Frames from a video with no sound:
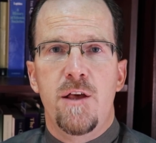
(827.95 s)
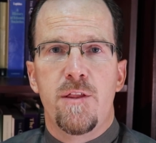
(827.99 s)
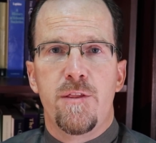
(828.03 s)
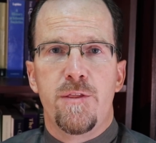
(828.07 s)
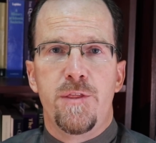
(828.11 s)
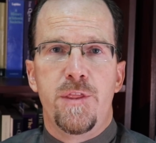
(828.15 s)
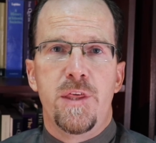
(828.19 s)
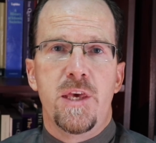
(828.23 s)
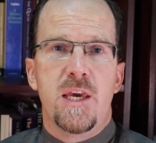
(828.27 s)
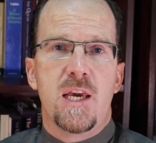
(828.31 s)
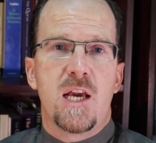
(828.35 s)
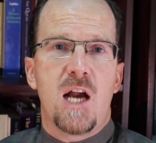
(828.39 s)

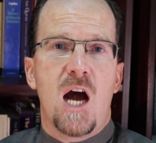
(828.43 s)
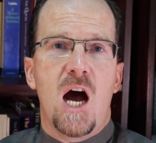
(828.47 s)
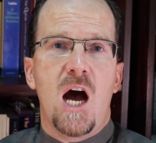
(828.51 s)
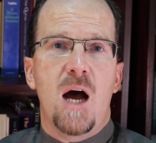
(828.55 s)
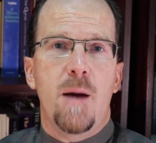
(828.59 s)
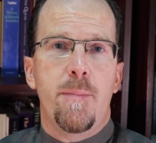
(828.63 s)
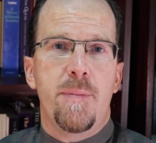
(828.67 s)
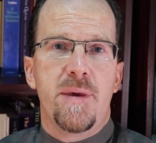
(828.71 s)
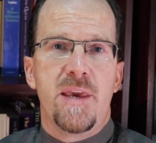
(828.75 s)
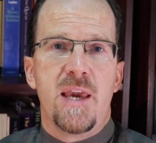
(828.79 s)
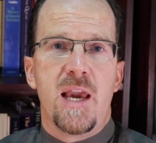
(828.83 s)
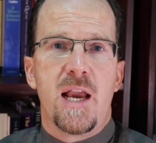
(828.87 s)
the
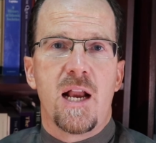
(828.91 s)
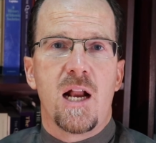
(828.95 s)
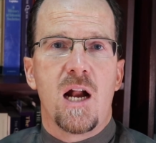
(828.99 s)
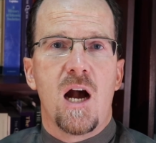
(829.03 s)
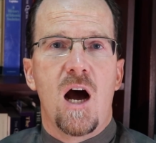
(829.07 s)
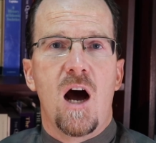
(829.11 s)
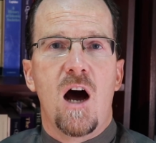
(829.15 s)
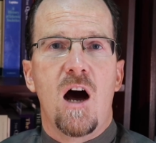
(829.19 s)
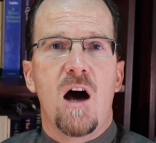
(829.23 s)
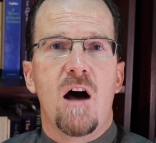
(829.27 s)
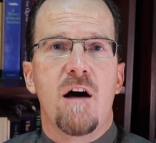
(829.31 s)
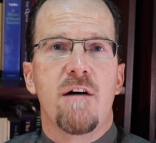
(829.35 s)

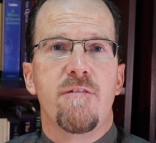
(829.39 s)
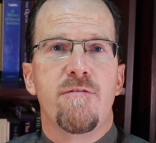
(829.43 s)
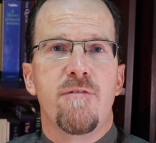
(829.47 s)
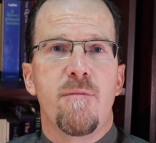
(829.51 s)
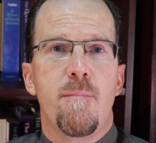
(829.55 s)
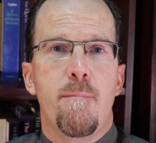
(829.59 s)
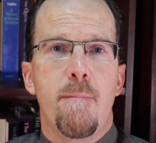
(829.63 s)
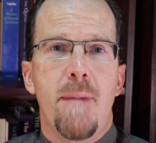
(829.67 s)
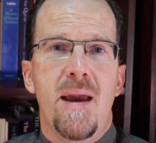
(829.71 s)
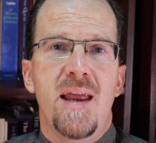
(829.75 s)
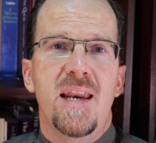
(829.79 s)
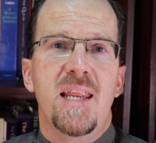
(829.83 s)
copying of
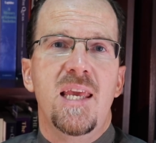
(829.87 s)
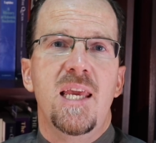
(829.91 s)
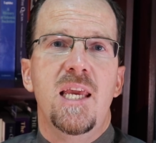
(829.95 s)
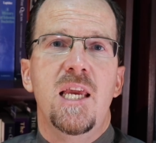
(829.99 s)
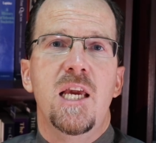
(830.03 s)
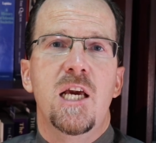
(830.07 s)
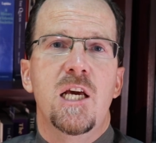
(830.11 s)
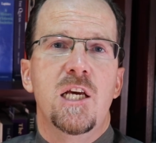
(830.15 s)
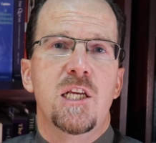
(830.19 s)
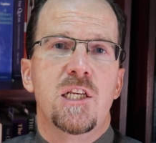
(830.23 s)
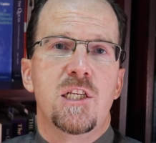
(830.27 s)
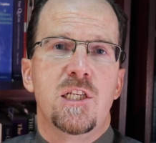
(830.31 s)

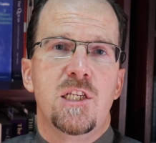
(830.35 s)
many